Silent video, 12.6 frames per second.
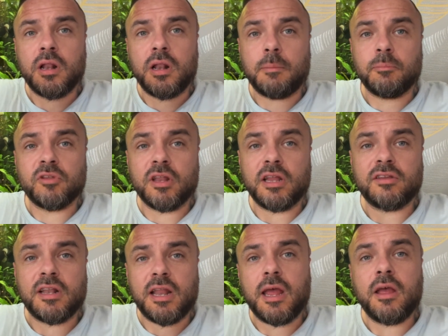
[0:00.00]
lumps of
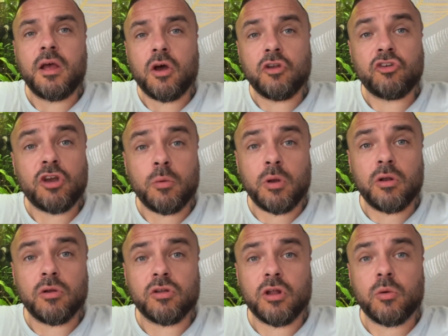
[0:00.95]
this in there. I'll show you what it
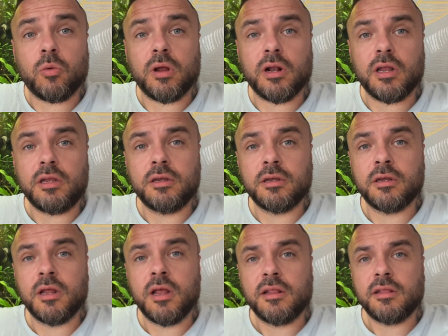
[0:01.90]
looks like quickly.
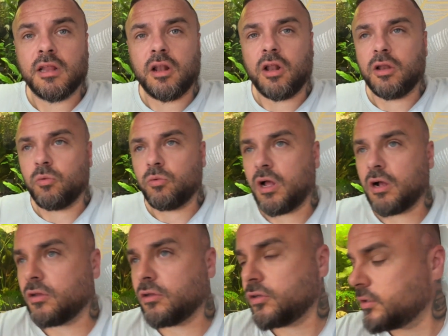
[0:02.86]
They're like little
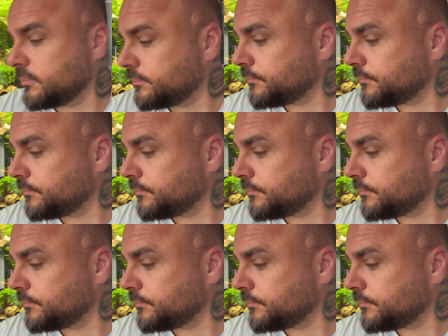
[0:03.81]
nuggets.